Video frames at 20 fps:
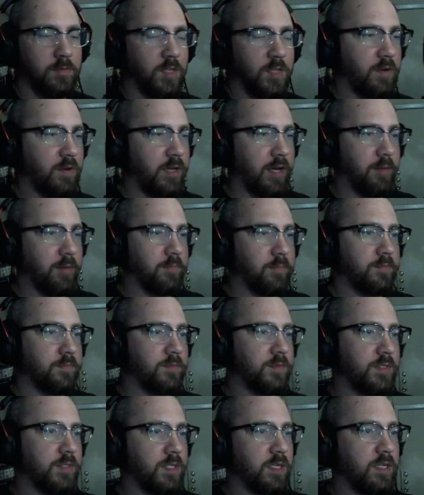Okay.
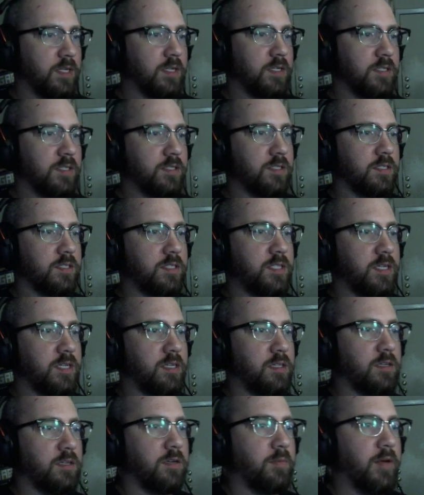So let's take a
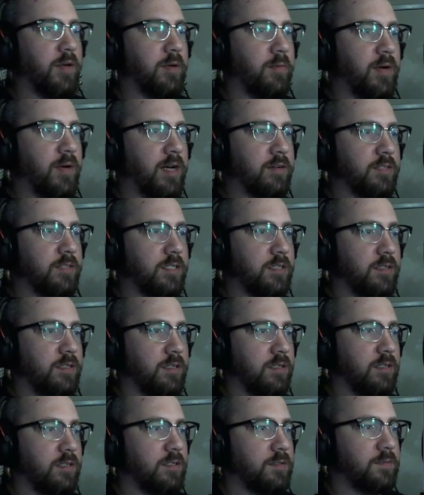look at my route
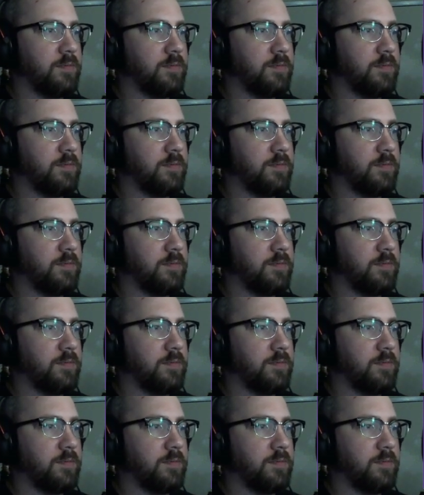here.